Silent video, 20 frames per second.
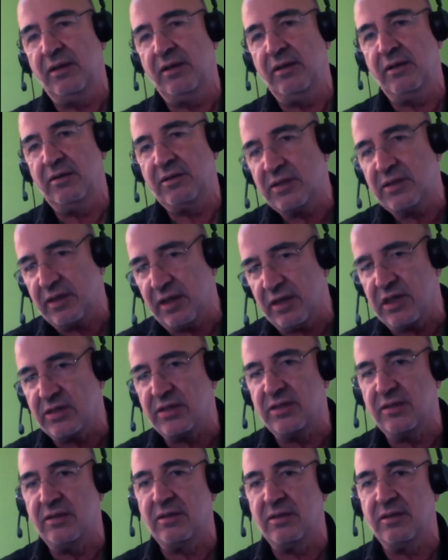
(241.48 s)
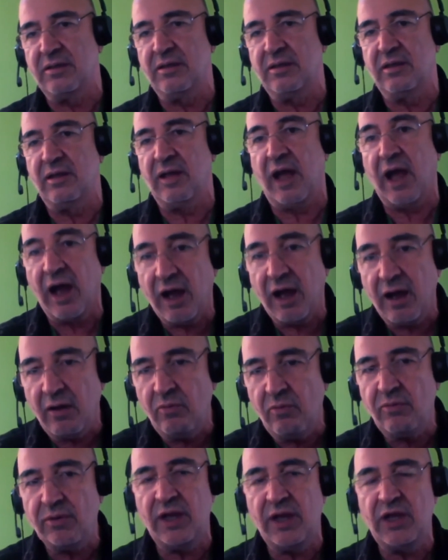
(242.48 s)
discuss
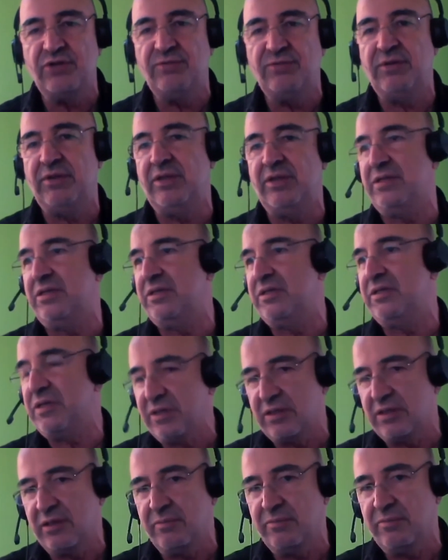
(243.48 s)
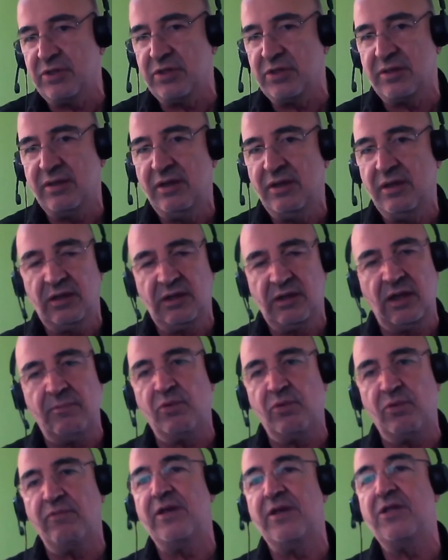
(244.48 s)
how HVDC systems can
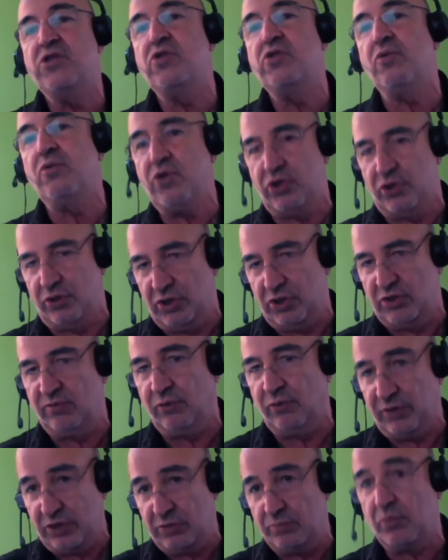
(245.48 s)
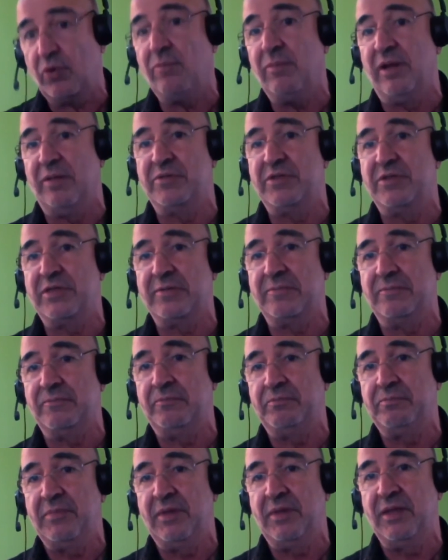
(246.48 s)
provide solutions for these problems.
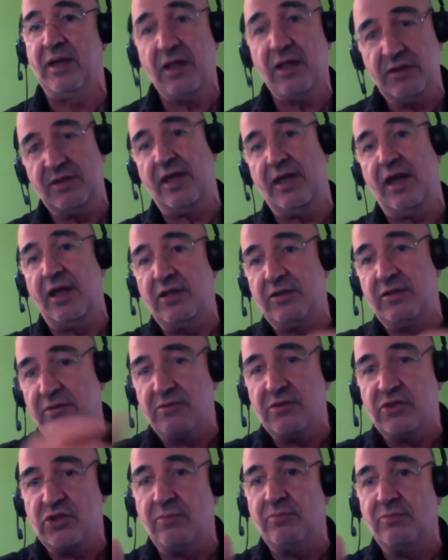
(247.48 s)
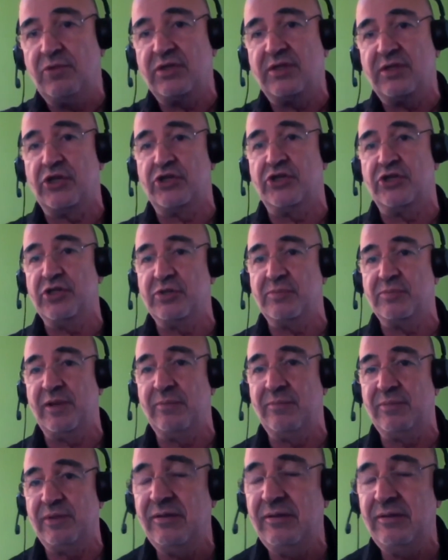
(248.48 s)
At the end, some discussions
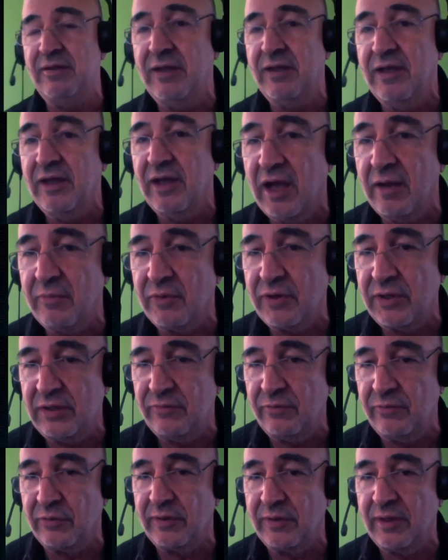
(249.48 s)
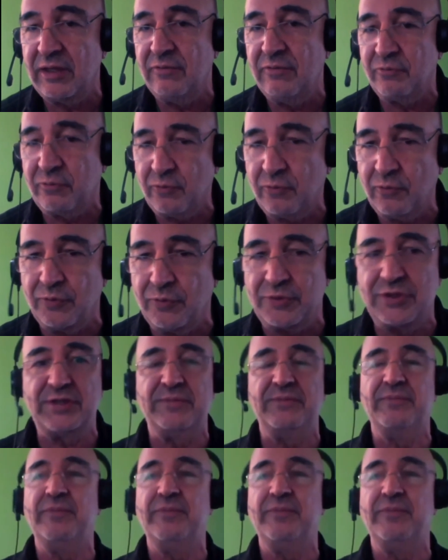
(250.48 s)
maybe. I'm ready for that, of course.